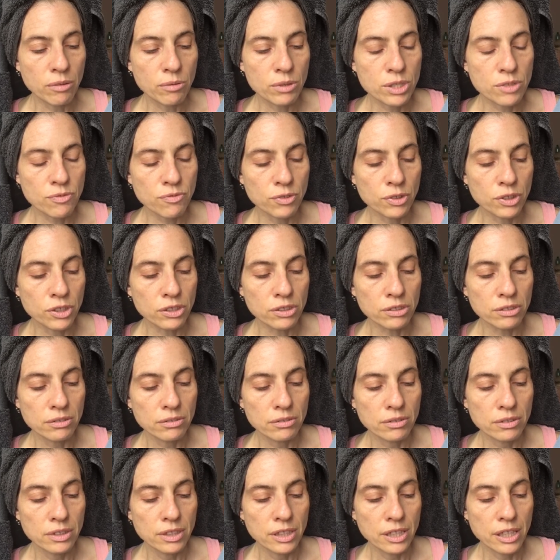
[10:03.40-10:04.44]
it was full,
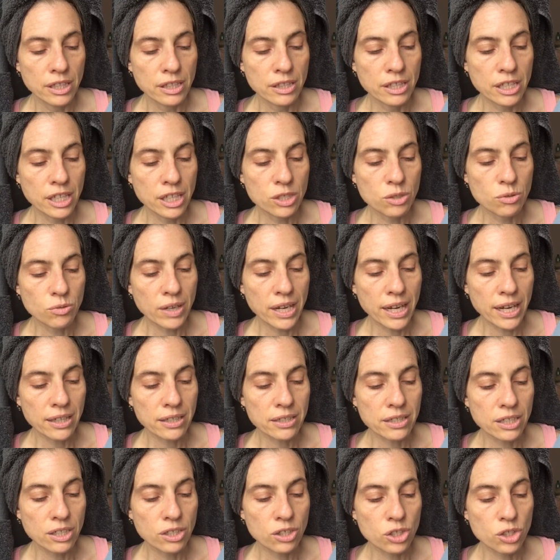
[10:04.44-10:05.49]
they
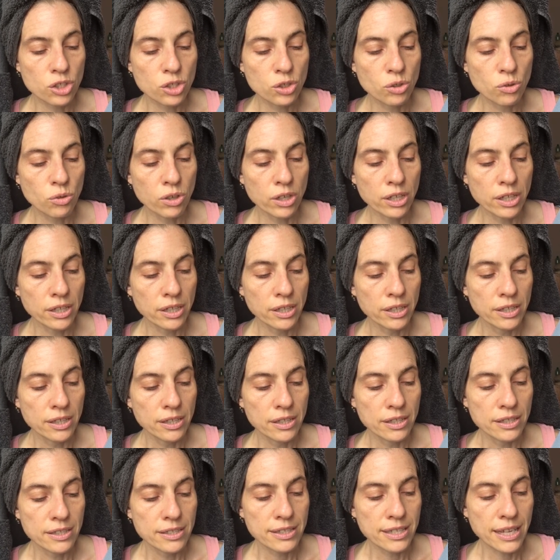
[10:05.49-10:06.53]
dragged it ashore,
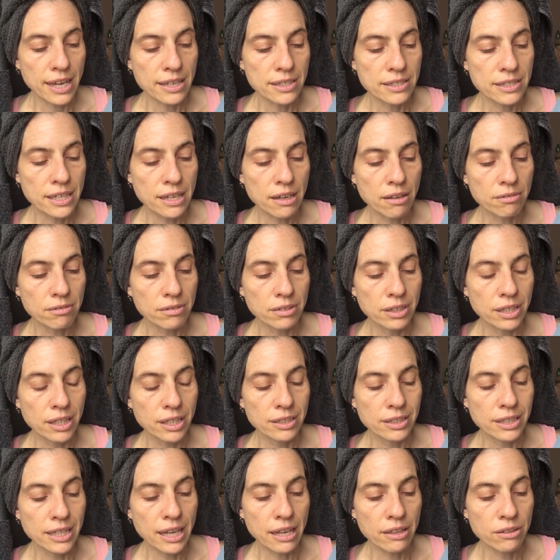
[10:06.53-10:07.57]
sat down,
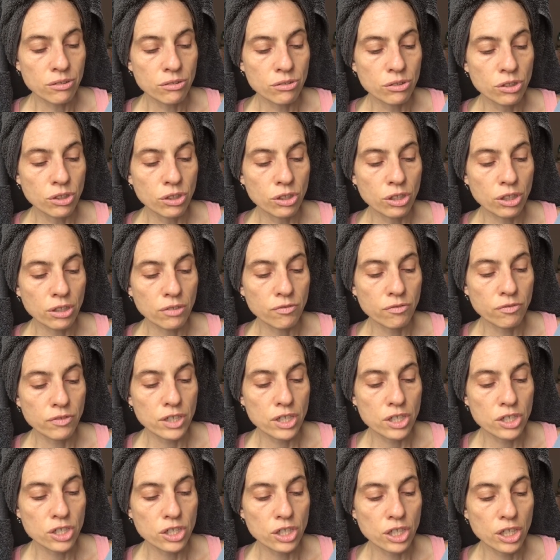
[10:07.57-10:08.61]
and gathered the good
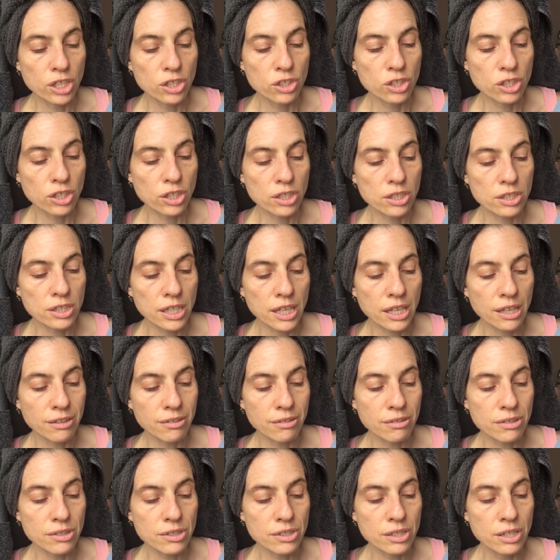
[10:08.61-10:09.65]
fish into
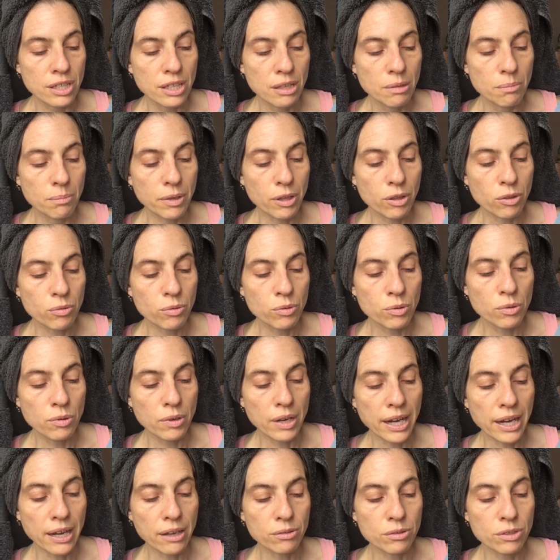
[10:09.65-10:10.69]
containers, but threw
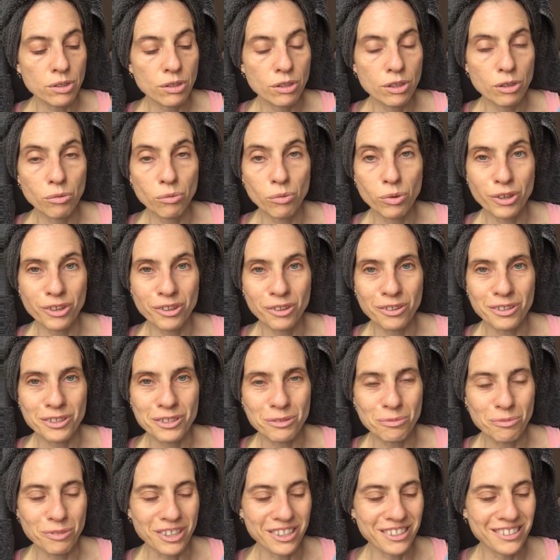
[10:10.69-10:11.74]
out the
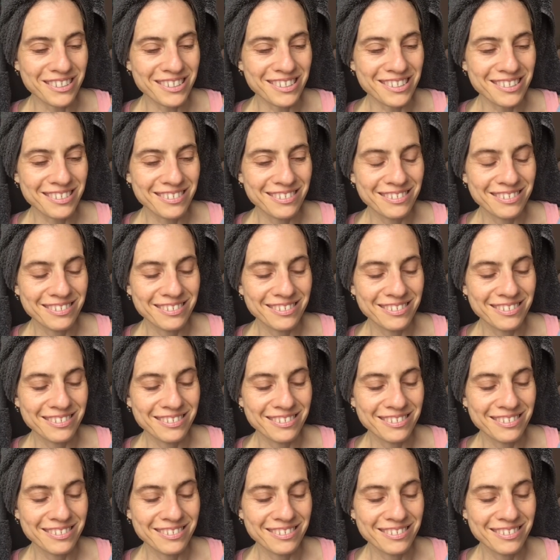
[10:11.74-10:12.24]
worthless ones.